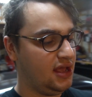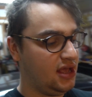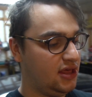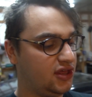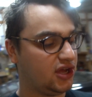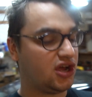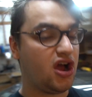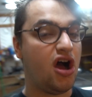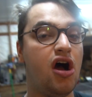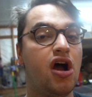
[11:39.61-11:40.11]

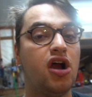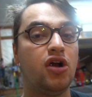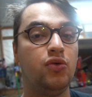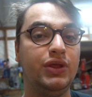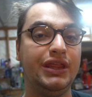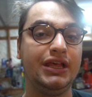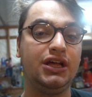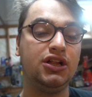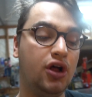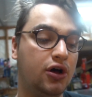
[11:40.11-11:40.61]
the car
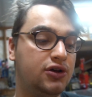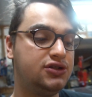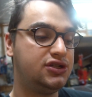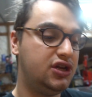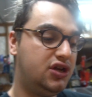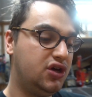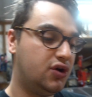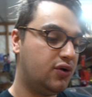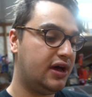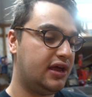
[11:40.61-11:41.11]
really close to
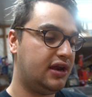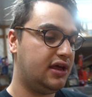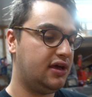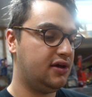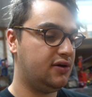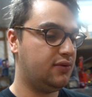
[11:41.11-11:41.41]
do it.